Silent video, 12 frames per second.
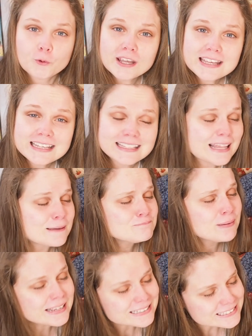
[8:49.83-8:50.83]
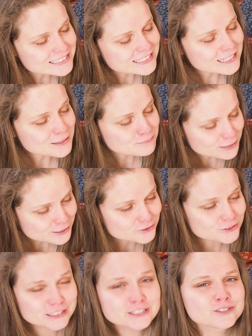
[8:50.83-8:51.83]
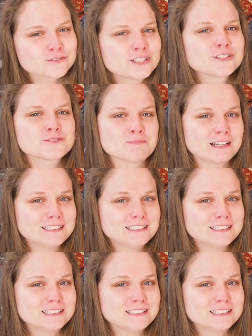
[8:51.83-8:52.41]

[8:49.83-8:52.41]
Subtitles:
Okay, that paints the picture in your reader's mind.